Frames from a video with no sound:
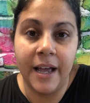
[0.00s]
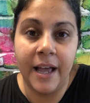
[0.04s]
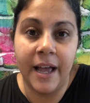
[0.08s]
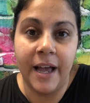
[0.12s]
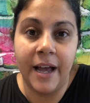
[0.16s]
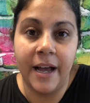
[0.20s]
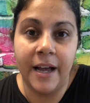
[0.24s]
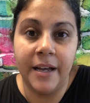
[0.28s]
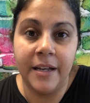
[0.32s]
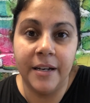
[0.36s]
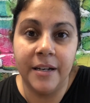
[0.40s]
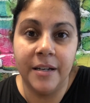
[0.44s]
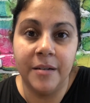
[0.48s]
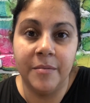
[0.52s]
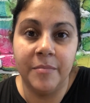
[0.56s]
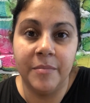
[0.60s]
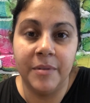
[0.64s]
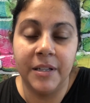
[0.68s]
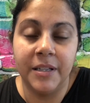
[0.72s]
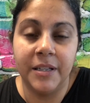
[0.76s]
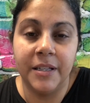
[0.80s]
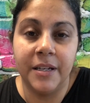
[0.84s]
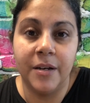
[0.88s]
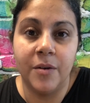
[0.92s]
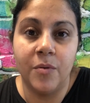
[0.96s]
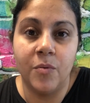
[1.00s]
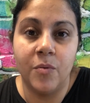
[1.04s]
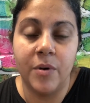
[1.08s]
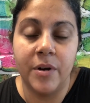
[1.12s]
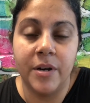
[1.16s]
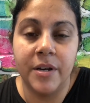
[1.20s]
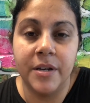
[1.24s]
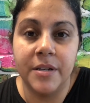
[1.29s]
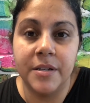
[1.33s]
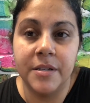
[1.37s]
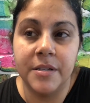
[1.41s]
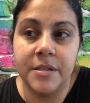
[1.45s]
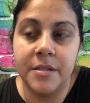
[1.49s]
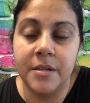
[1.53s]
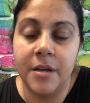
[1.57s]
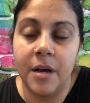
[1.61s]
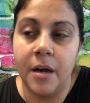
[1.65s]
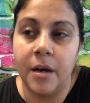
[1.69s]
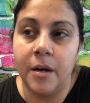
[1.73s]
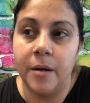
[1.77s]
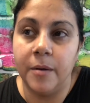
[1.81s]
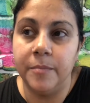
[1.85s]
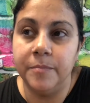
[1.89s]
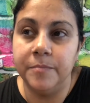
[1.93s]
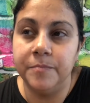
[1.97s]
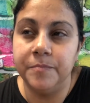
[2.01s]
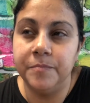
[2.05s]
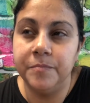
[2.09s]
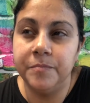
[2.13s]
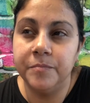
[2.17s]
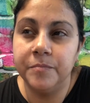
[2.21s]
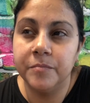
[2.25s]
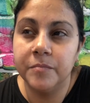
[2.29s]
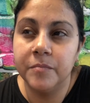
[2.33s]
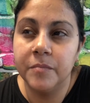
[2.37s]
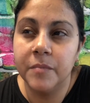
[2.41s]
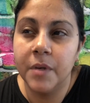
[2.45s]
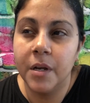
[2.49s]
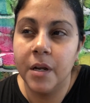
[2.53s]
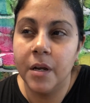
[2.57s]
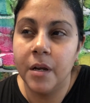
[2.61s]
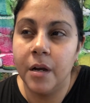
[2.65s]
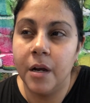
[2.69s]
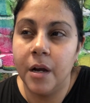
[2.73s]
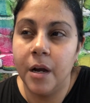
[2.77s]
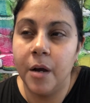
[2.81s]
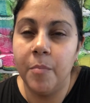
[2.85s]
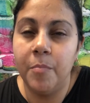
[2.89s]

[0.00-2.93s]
and Amelia was a